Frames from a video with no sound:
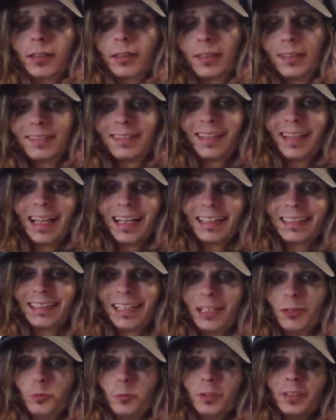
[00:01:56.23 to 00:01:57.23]
Because like I
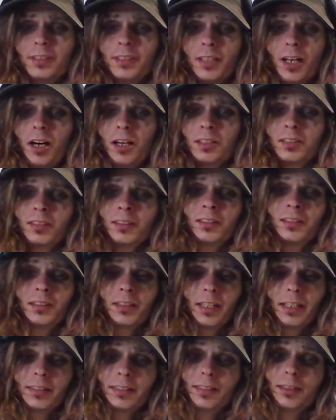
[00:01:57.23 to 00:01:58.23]
said, one song
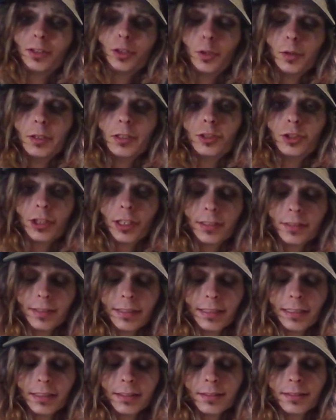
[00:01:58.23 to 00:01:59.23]
doesn't do it
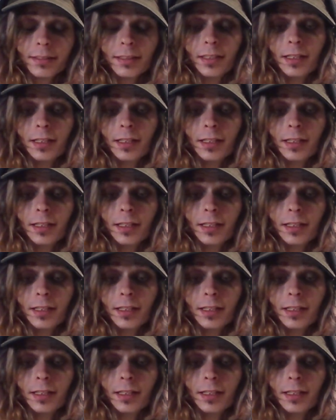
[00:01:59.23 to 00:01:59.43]
justice.